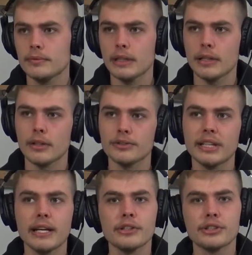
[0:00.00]

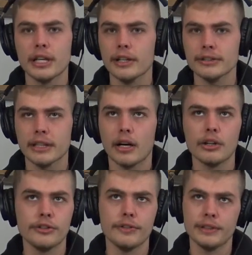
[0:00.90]
10 shares at
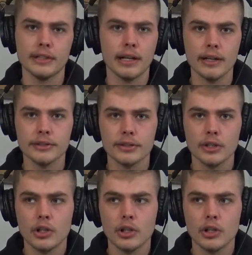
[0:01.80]
$150.